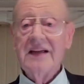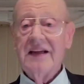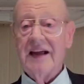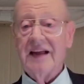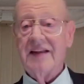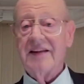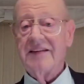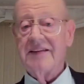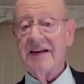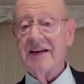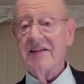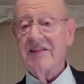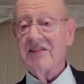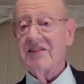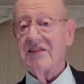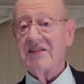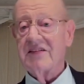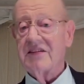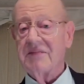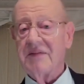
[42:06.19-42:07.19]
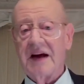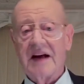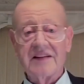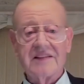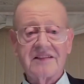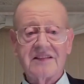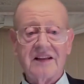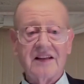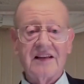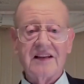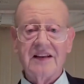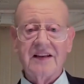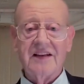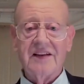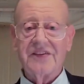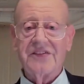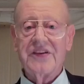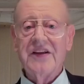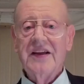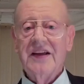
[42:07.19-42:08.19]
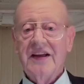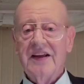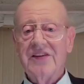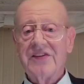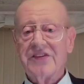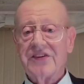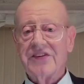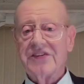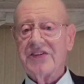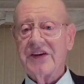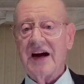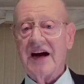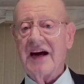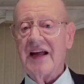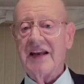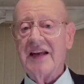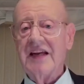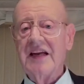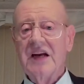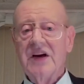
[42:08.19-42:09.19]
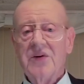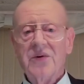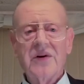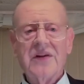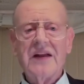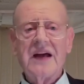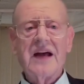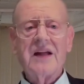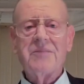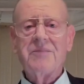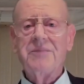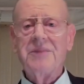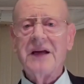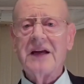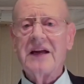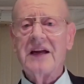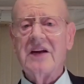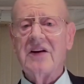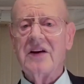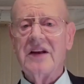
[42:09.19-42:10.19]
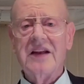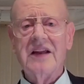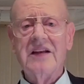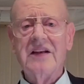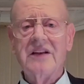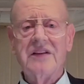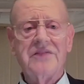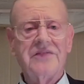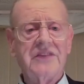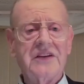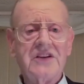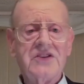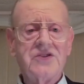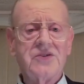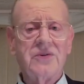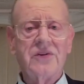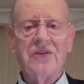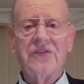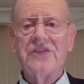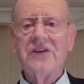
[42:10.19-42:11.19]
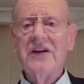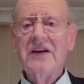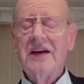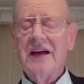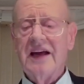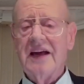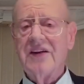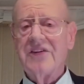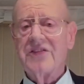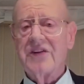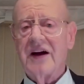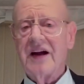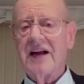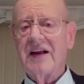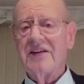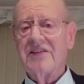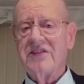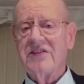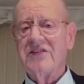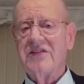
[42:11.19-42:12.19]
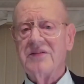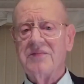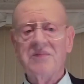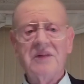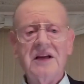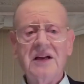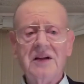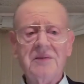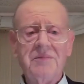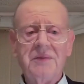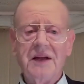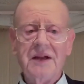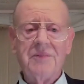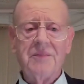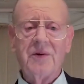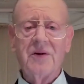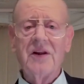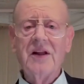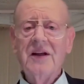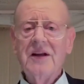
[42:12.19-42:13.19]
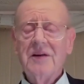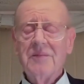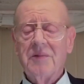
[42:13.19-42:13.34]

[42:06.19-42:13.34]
and things just about silliness in society without picking on individuals and trying to demean people,